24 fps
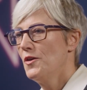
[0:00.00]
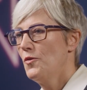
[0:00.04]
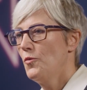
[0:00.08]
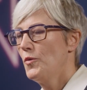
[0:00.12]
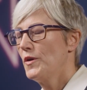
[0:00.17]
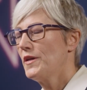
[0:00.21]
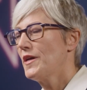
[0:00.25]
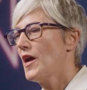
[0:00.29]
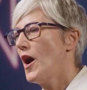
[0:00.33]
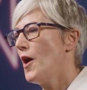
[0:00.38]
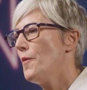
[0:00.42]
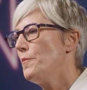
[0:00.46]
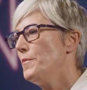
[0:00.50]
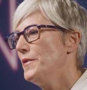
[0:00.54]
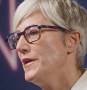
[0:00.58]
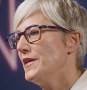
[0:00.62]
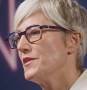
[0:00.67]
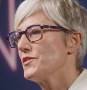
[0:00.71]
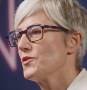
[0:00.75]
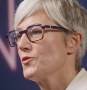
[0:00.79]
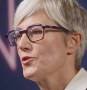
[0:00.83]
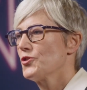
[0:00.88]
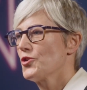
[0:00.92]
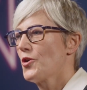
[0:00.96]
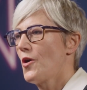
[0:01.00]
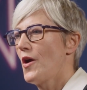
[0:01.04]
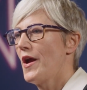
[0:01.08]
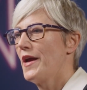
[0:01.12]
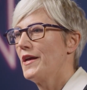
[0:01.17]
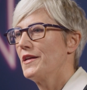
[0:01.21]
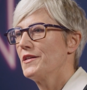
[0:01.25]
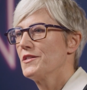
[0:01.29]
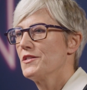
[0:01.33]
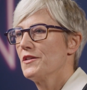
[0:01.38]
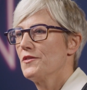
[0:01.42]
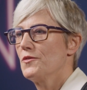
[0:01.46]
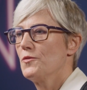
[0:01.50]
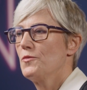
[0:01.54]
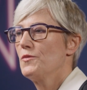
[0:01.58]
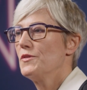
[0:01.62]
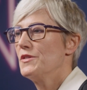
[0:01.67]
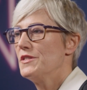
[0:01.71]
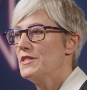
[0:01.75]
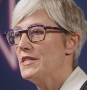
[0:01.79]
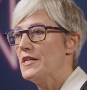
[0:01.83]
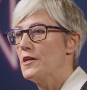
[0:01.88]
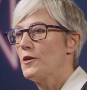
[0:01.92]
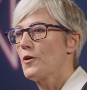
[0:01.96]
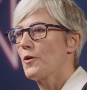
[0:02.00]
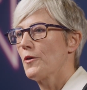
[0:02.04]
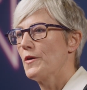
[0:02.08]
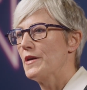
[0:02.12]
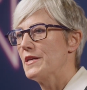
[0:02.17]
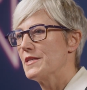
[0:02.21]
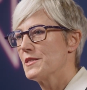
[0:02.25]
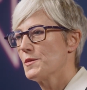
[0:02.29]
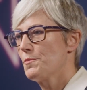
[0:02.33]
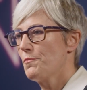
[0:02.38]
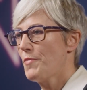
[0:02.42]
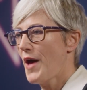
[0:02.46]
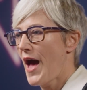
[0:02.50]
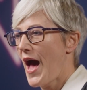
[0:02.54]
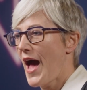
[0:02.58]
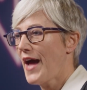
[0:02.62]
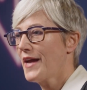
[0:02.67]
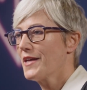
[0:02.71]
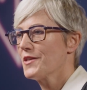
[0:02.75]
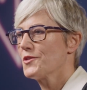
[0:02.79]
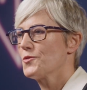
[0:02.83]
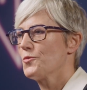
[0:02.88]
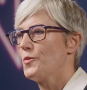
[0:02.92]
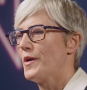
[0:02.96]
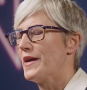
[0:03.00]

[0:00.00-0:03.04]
when companies are trying to decrease package